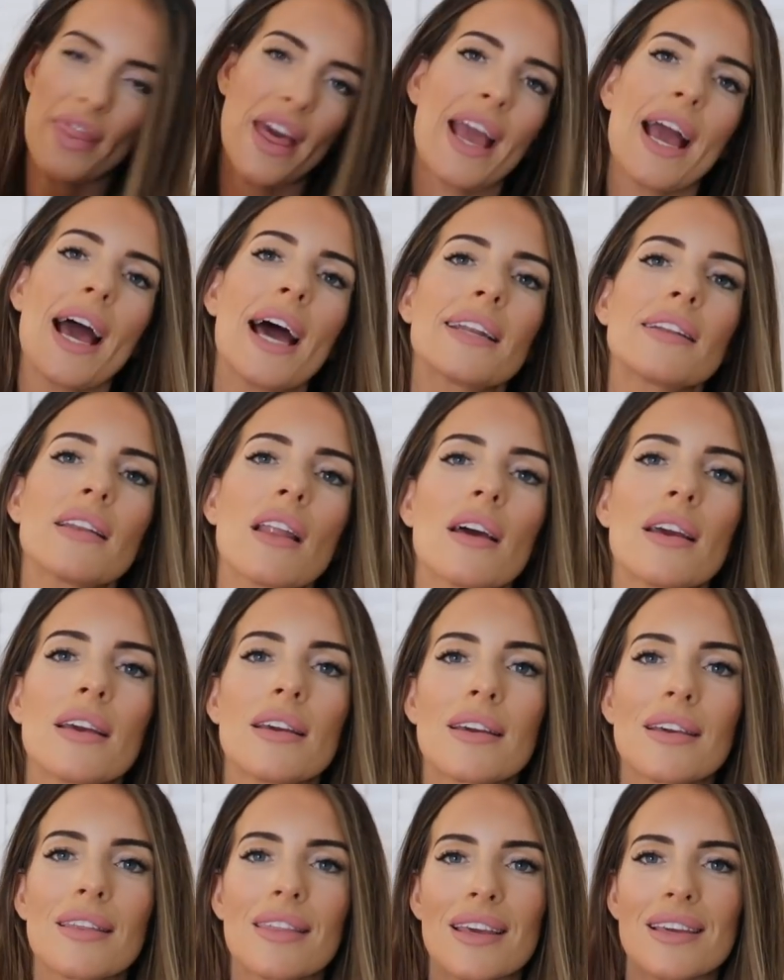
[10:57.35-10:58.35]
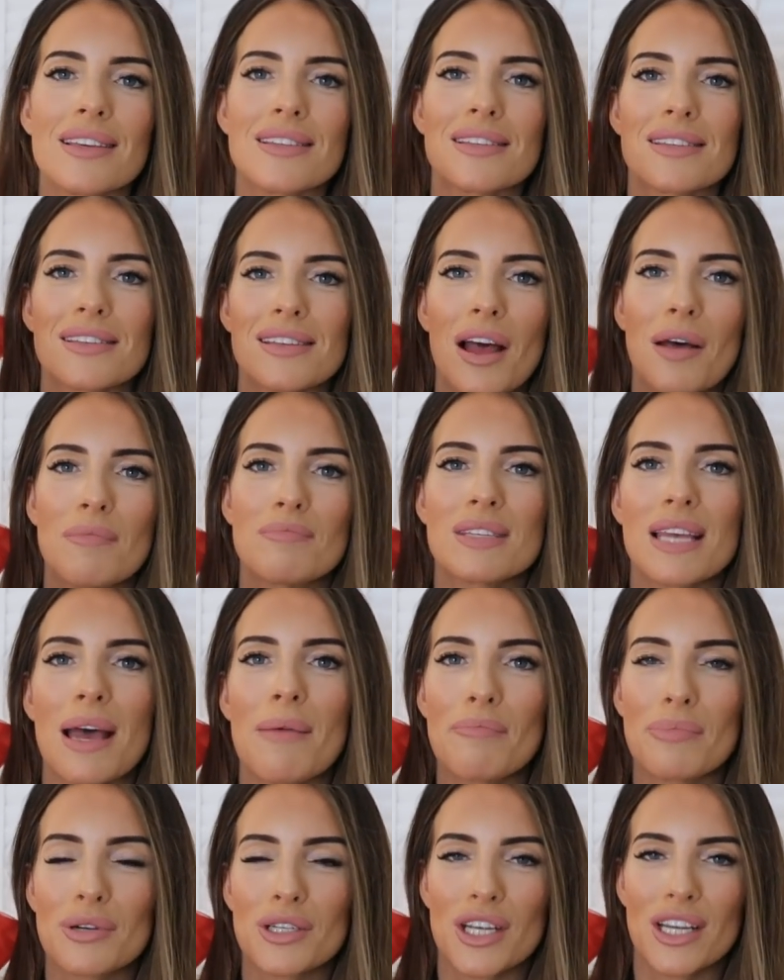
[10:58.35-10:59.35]
they had like these
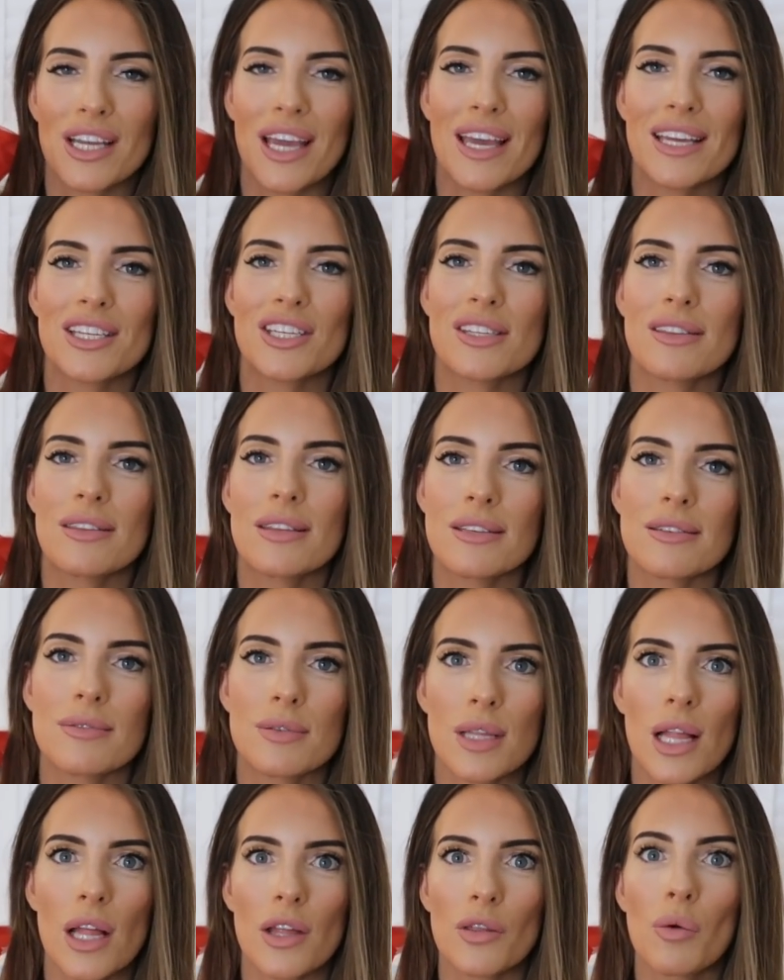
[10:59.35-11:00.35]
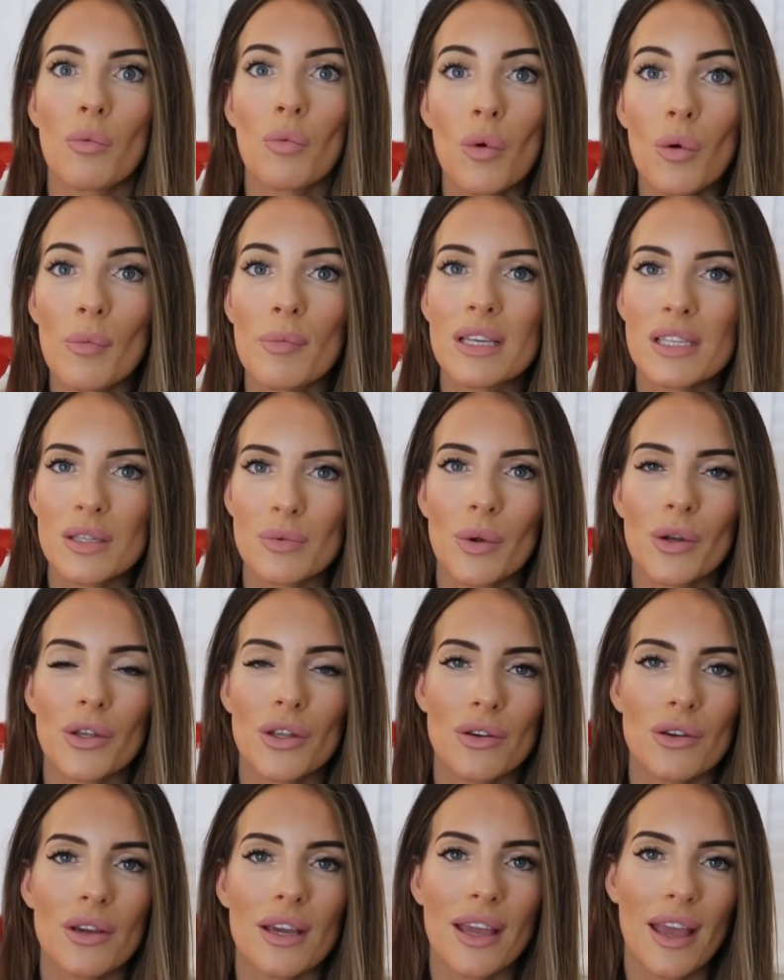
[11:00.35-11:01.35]
temperature gauges, and this is like the warmest one
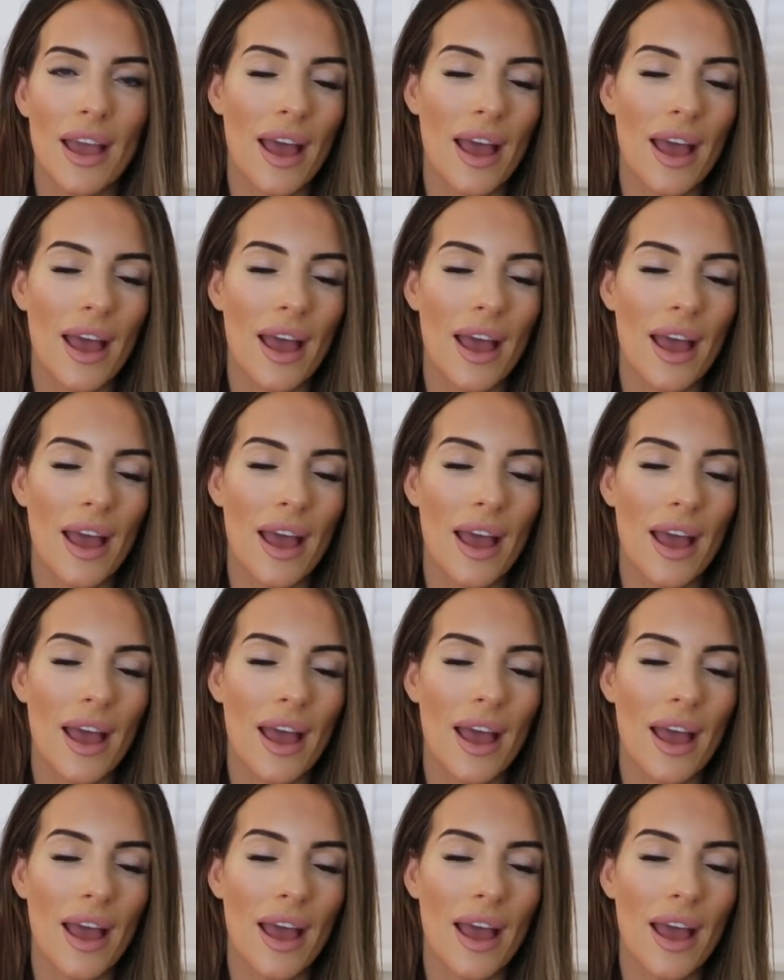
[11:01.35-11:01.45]
you can